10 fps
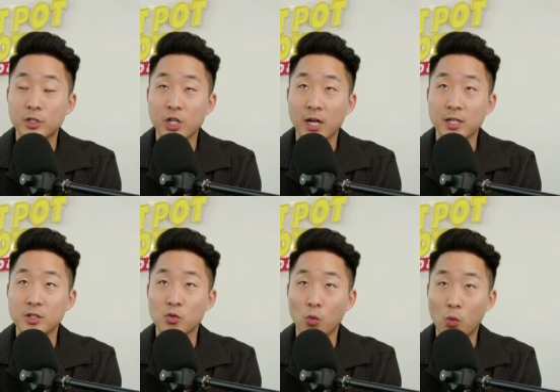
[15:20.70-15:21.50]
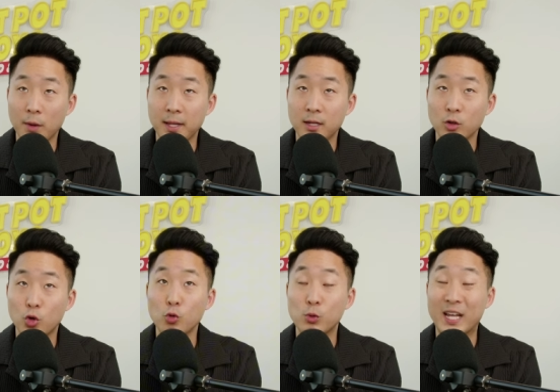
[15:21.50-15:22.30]
Chinese women
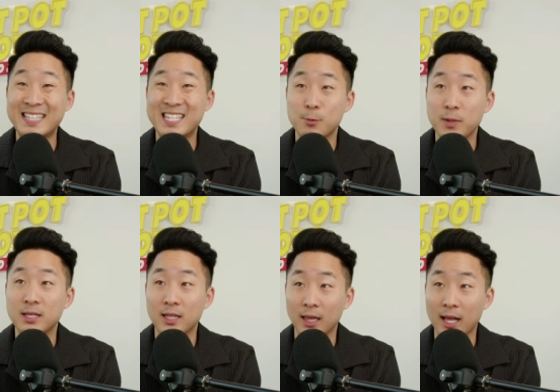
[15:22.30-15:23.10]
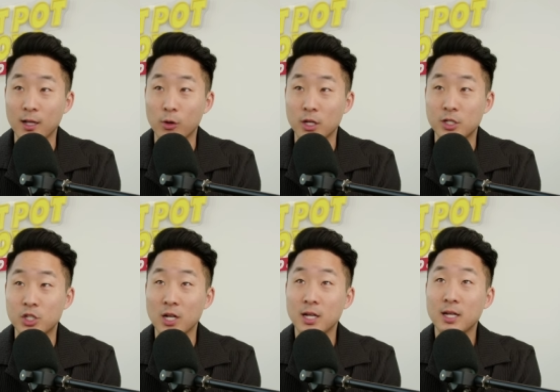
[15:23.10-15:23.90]
who can speak the language,
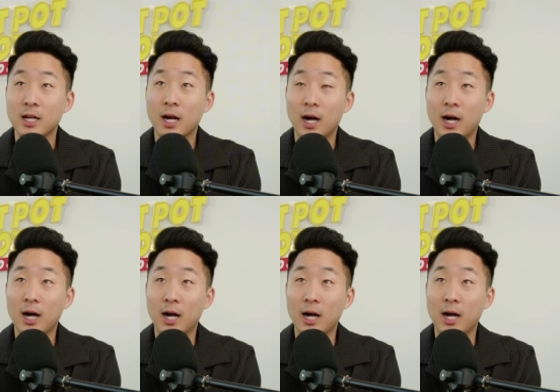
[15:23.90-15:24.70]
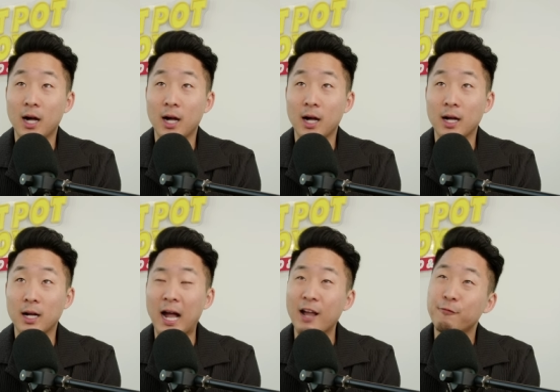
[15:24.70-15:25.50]
I
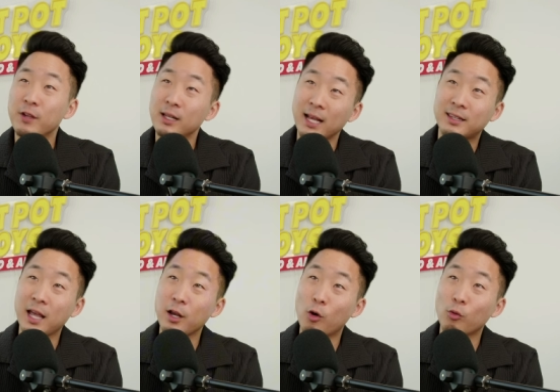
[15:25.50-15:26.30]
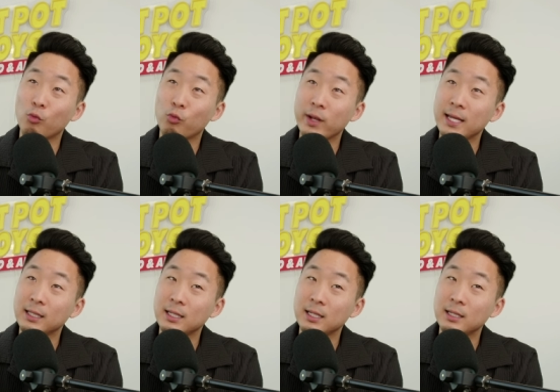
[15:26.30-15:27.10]
feel like they don't
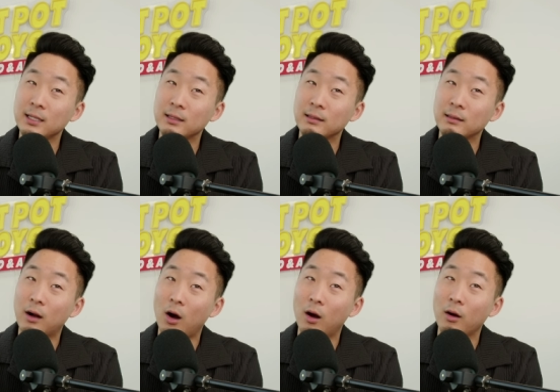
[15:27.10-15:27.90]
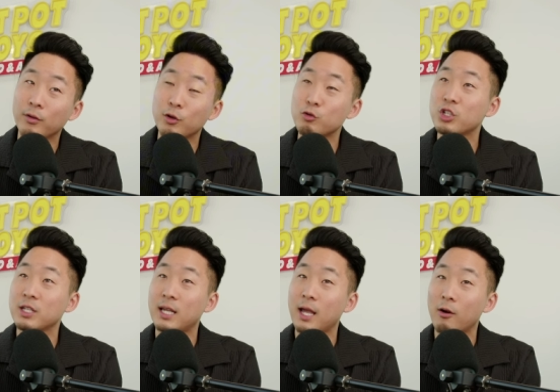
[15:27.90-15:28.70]
really
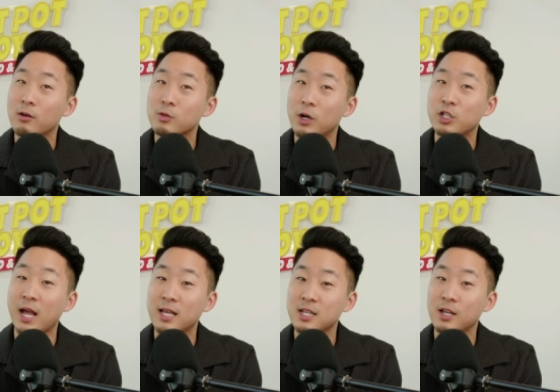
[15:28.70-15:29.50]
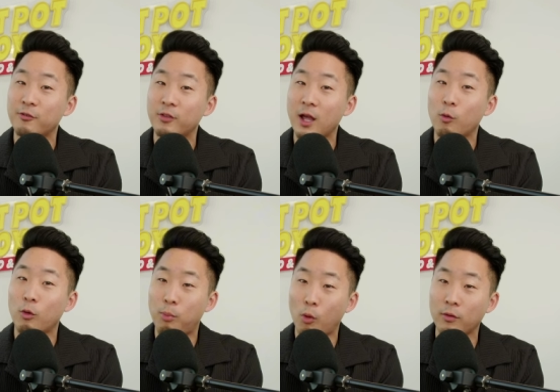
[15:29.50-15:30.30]
usually care as much as if they were
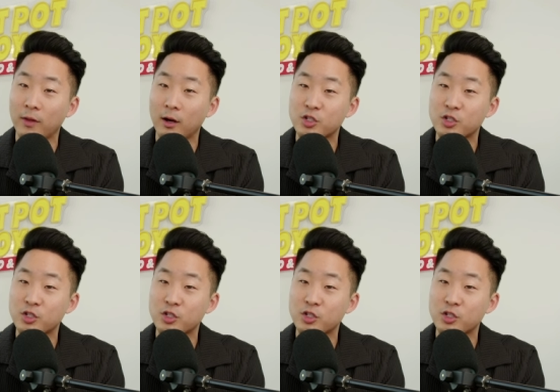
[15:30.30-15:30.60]
born there.